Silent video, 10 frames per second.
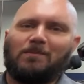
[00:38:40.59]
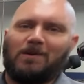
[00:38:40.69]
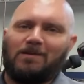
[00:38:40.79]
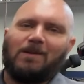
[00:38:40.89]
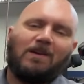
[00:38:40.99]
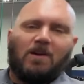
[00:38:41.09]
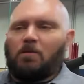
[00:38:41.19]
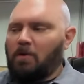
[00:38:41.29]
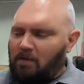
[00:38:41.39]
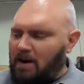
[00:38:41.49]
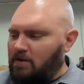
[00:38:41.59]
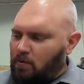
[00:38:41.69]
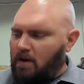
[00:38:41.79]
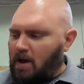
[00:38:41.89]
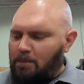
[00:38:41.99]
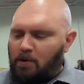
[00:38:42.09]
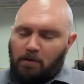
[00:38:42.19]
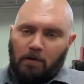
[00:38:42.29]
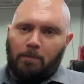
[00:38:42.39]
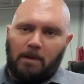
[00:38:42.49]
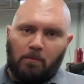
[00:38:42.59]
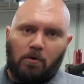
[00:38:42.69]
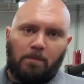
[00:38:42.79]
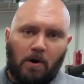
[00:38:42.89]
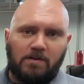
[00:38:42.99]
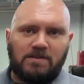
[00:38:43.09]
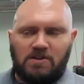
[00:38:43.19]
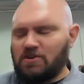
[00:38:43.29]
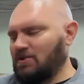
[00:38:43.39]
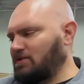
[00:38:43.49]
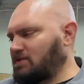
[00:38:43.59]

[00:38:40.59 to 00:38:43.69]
Well, we ran into a couple a little bit more parts issues,